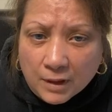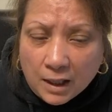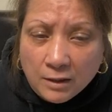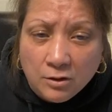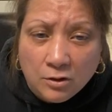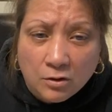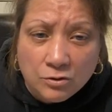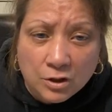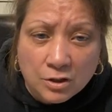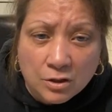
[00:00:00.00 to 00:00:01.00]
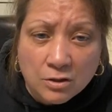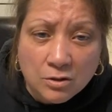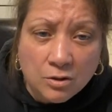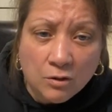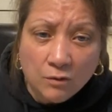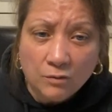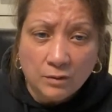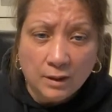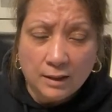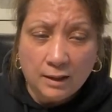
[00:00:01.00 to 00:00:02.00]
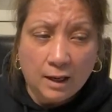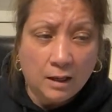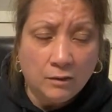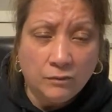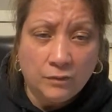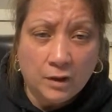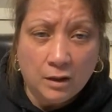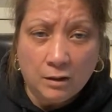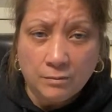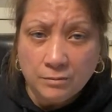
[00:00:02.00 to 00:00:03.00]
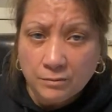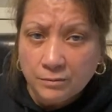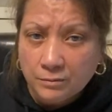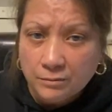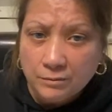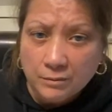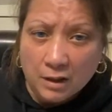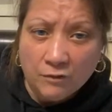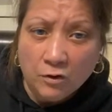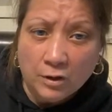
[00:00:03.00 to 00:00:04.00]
And you know, just because you don't like have, if you're a